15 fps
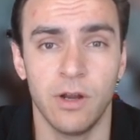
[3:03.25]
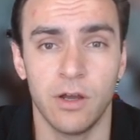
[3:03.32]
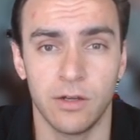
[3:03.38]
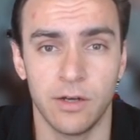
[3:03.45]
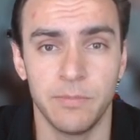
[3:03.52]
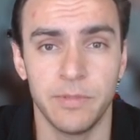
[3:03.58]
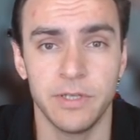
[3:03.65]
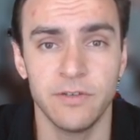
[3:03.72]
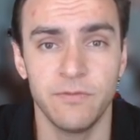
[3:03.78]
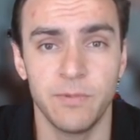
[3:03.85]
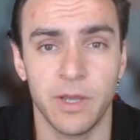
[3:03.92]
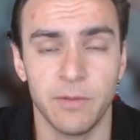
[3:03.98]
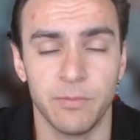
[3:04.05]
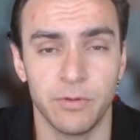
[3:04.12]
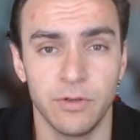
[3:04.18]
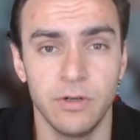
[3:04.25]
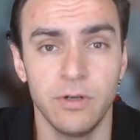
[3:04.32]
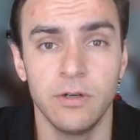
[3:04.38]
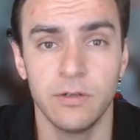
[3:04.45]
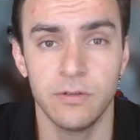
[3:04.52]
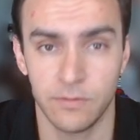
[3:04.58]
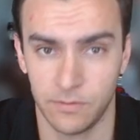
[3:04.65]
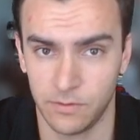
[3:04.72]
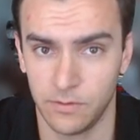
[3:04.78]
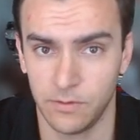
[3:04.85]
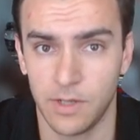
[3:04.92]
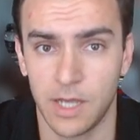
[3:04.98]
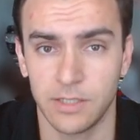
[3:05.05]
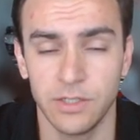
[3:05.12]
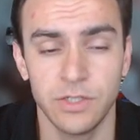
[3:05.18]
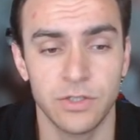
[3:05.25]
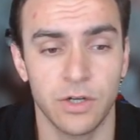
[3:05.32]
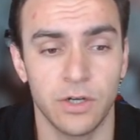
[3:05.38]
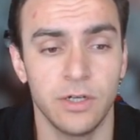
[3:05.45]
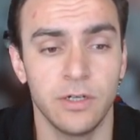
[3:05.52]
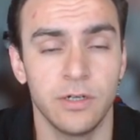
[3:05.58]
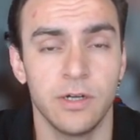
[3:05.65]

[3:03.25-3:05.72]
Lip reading: on a piece of paper as a start,